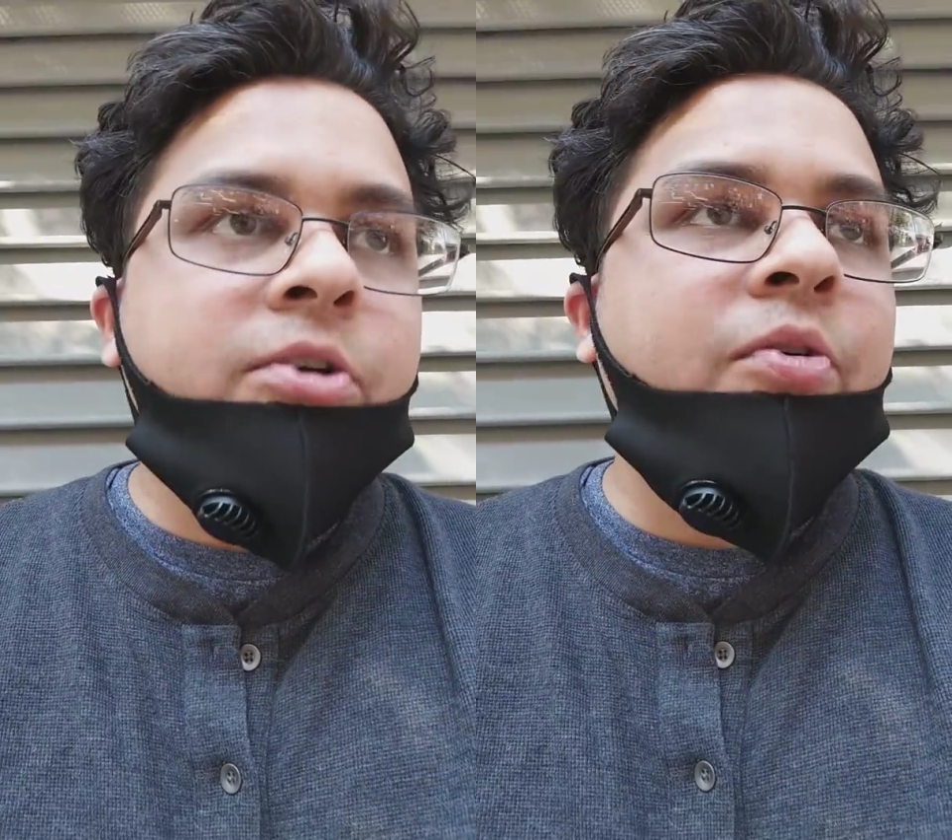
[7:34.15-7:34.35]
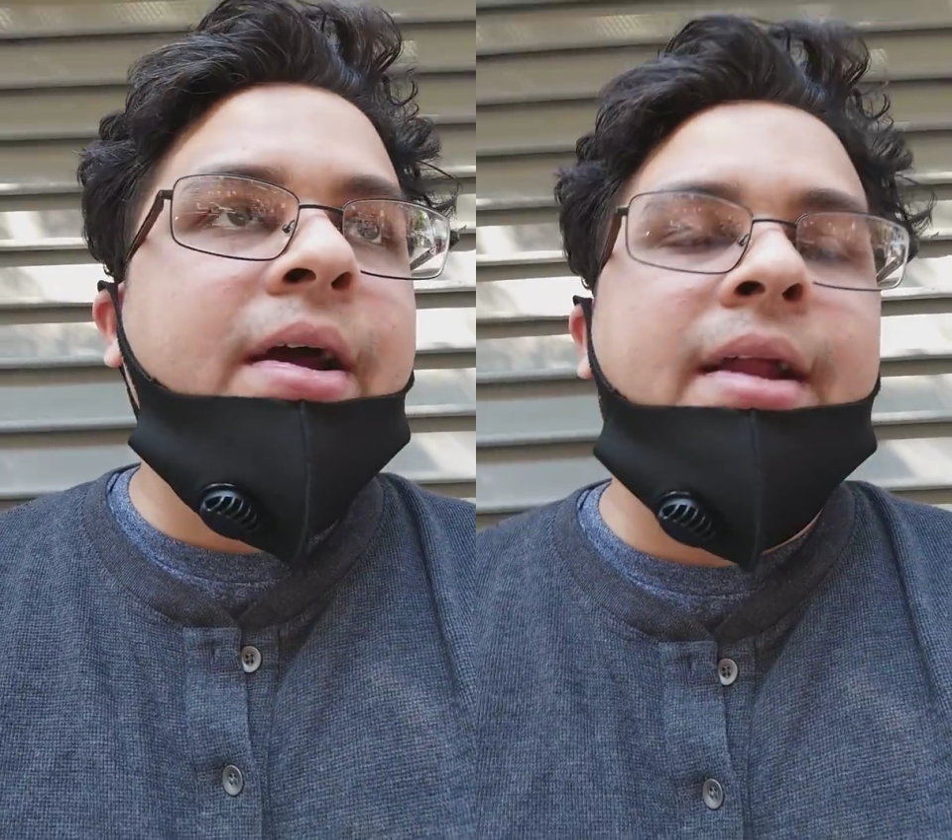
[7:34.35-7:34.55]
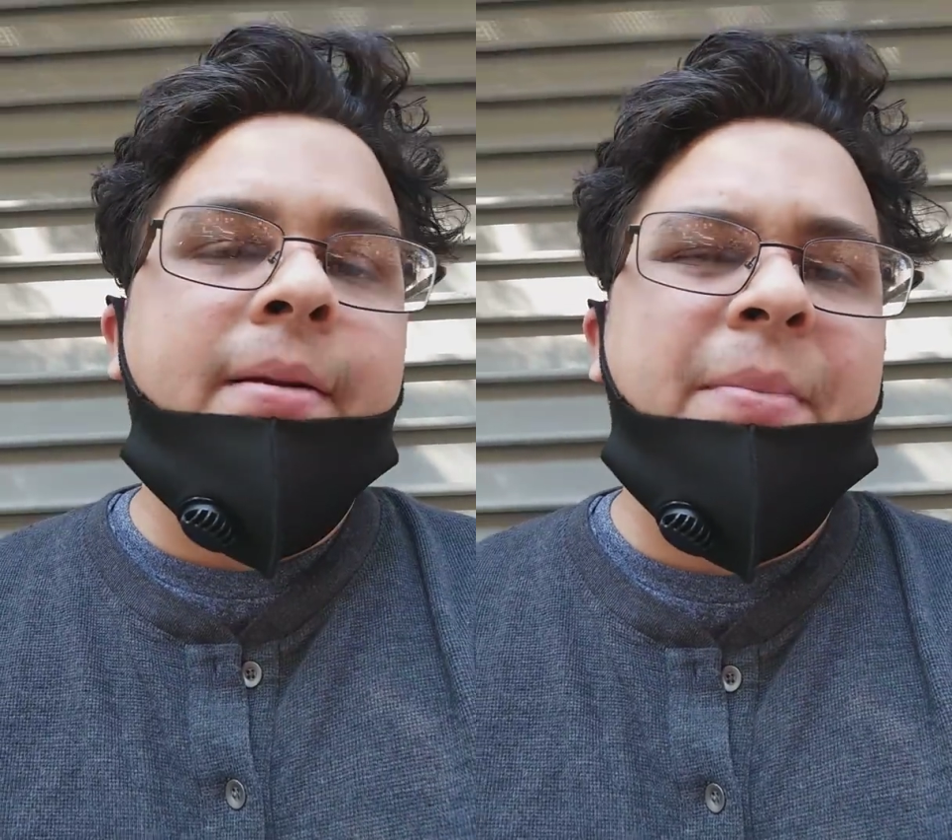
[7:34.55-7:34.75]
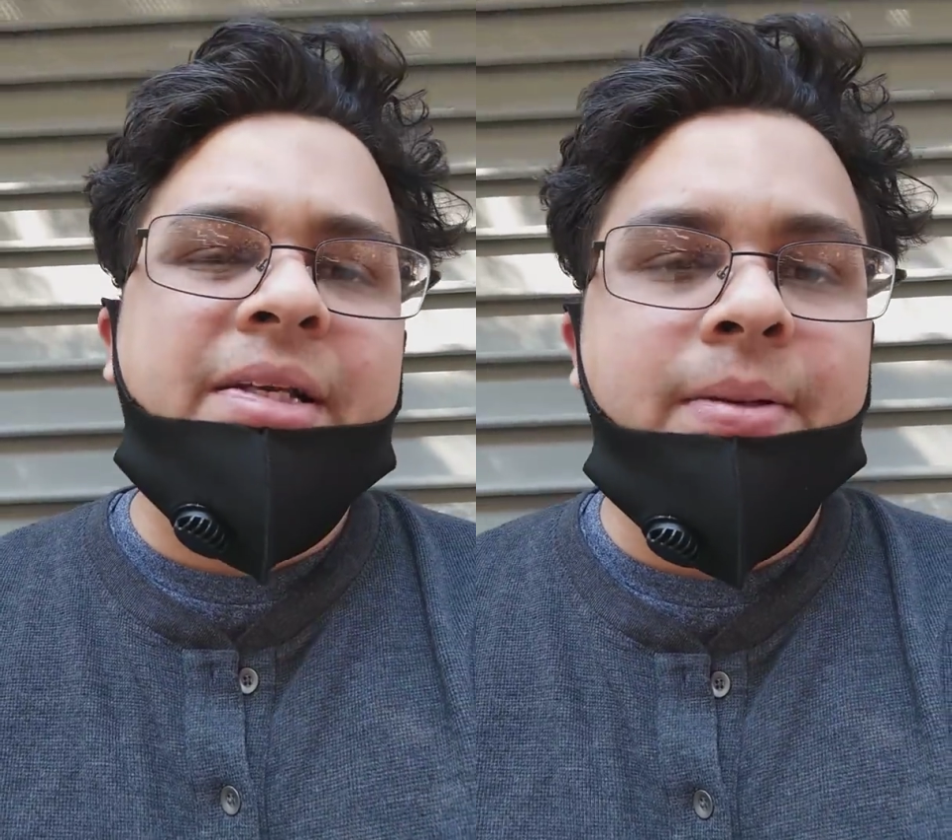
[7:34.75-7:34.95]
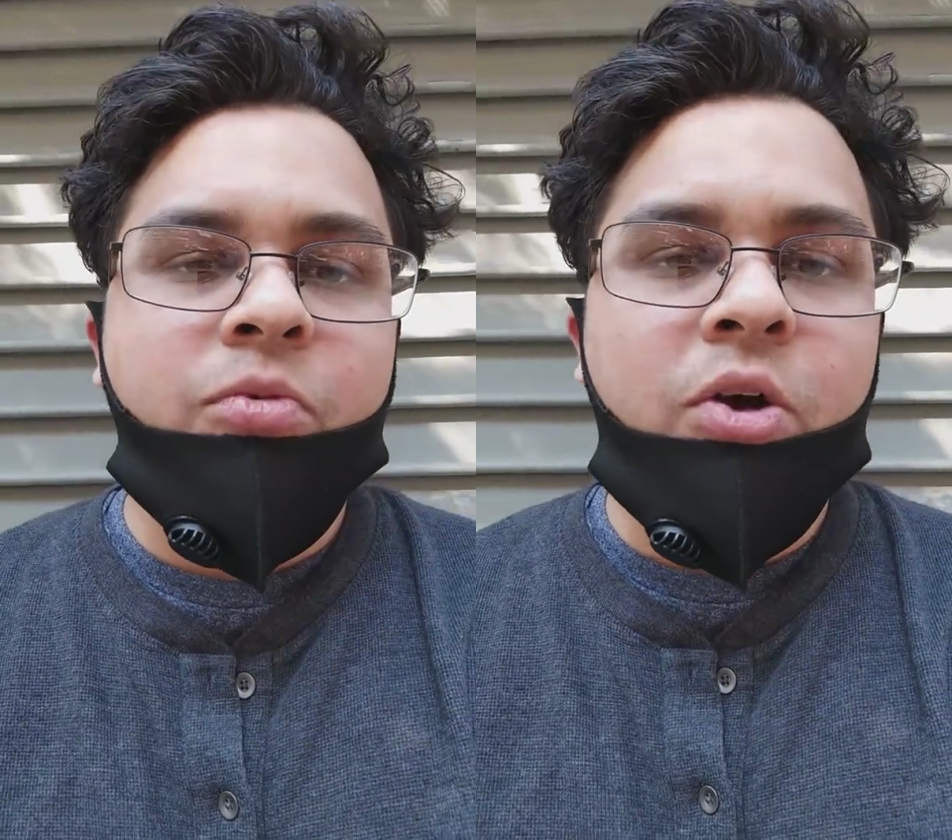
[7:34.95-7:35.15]
trade and make
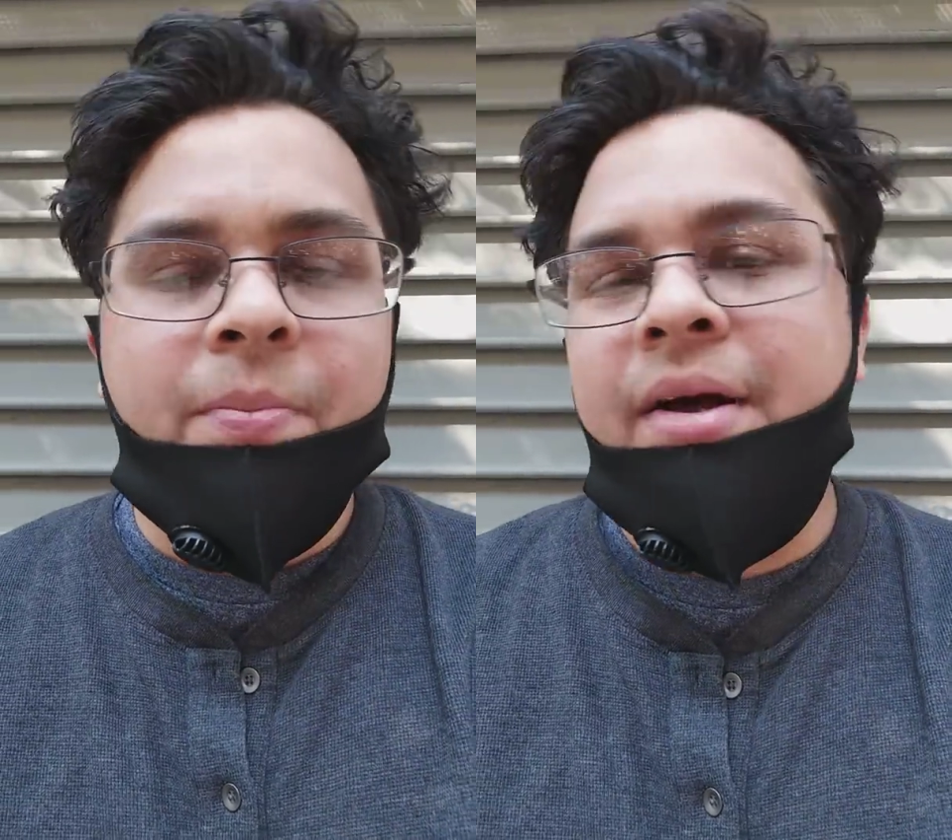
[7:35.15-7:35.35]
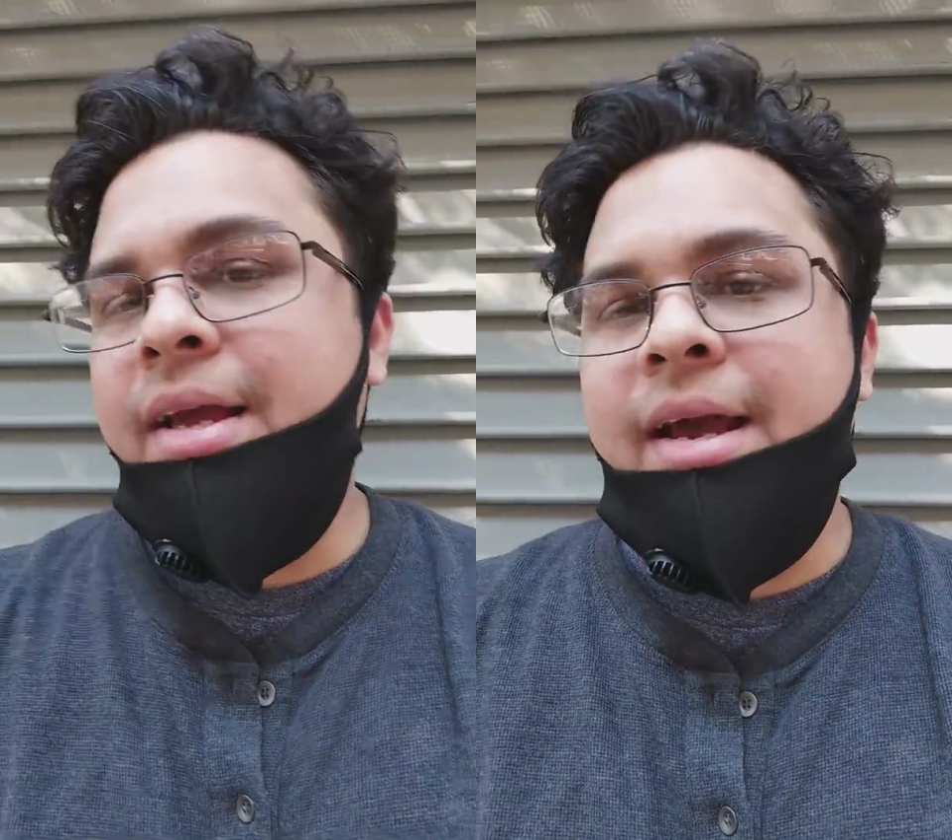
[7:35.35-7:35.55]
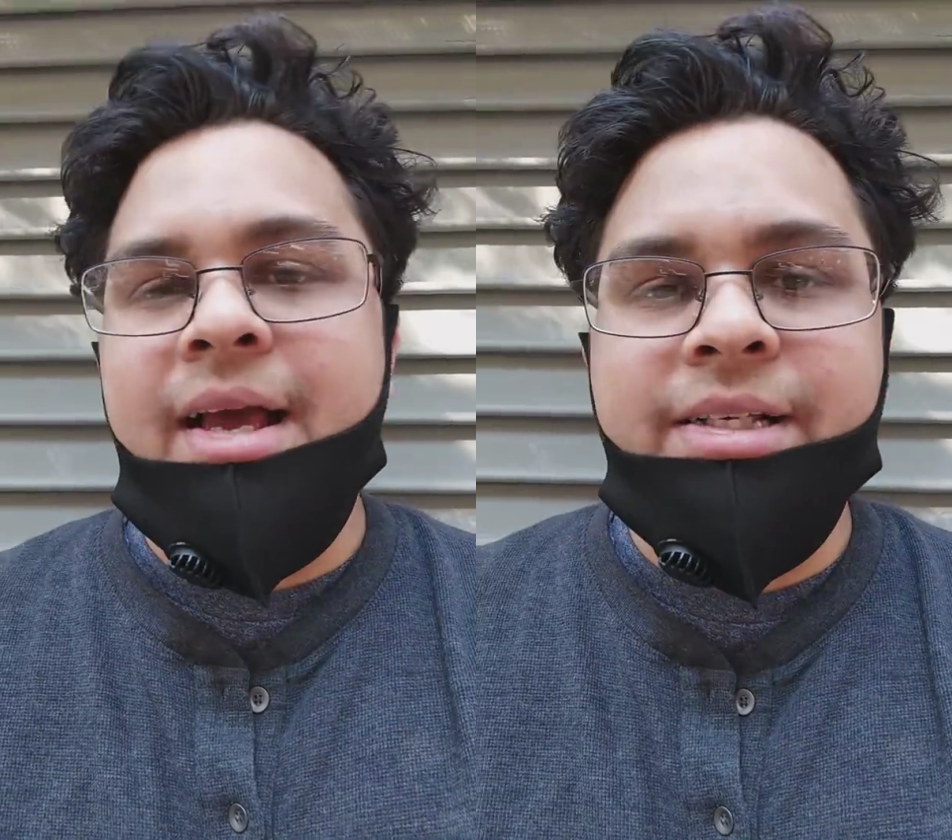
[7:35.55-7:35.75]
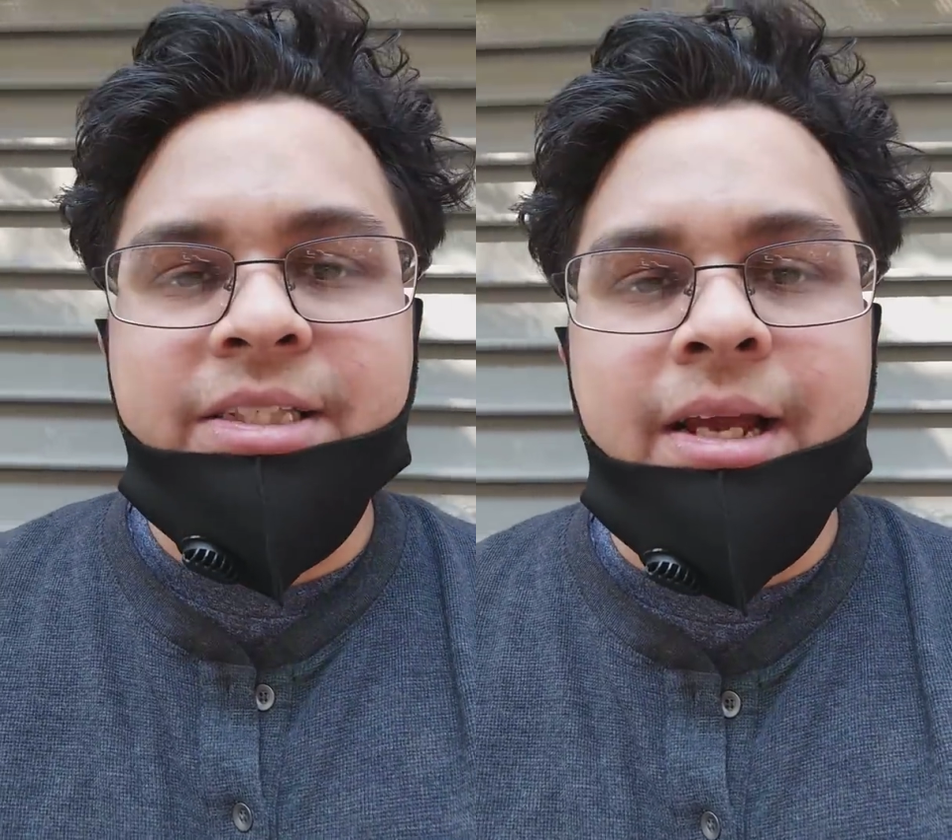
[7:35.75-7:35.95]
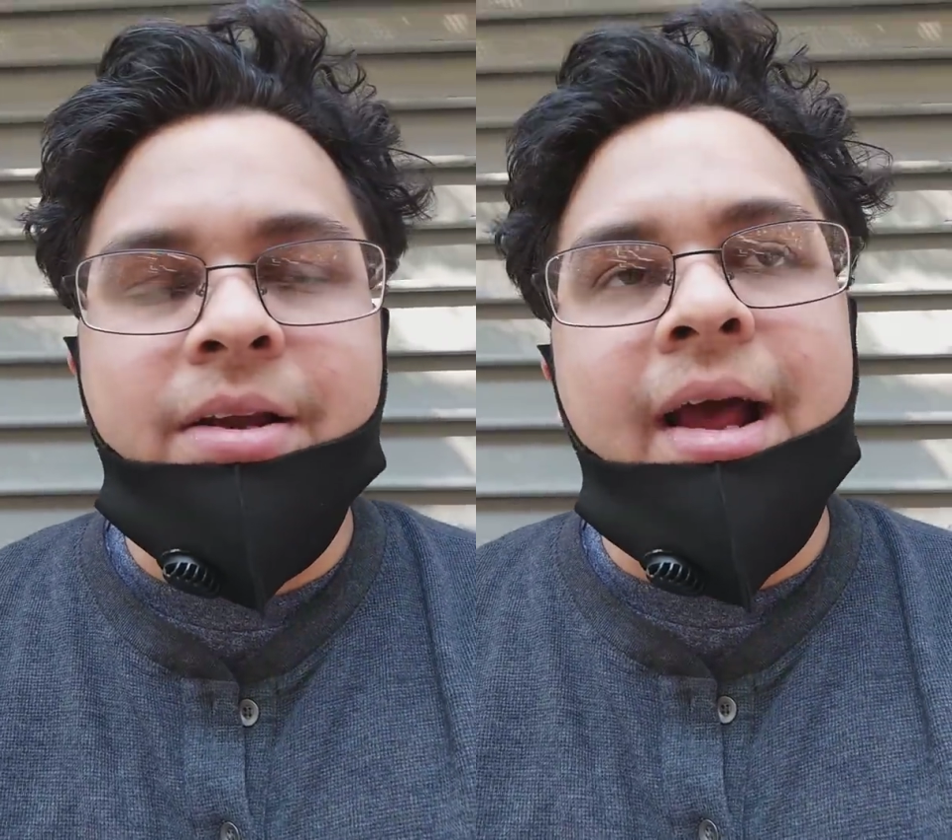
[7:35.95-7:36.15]
some quick money and
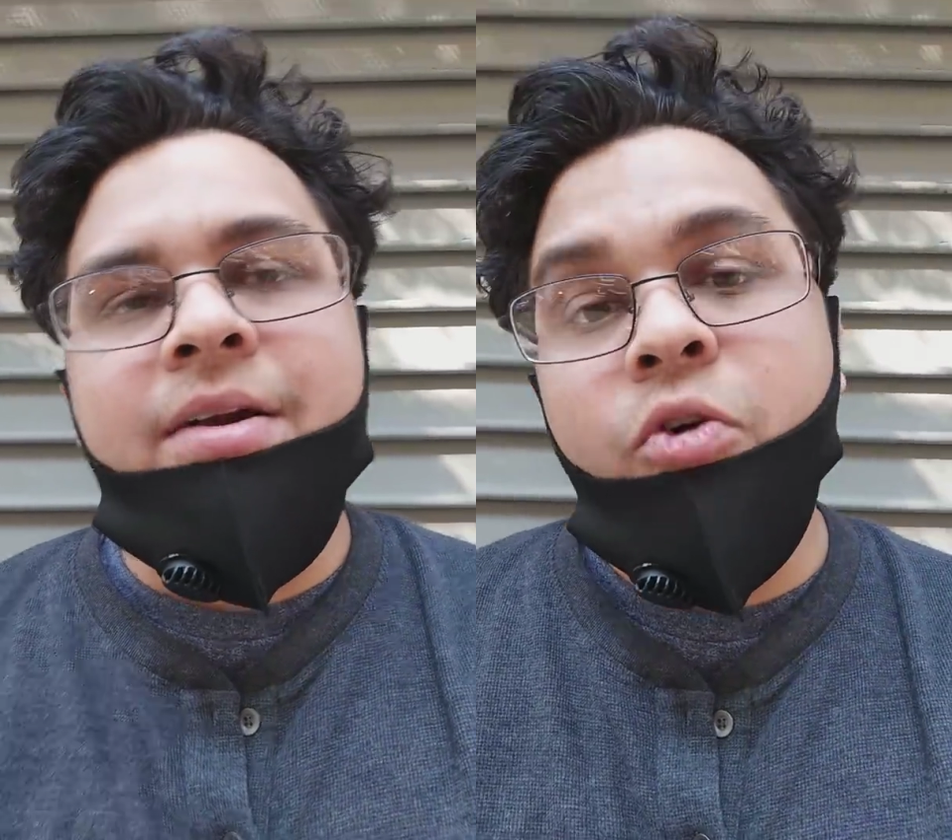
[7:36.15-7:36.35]
exit and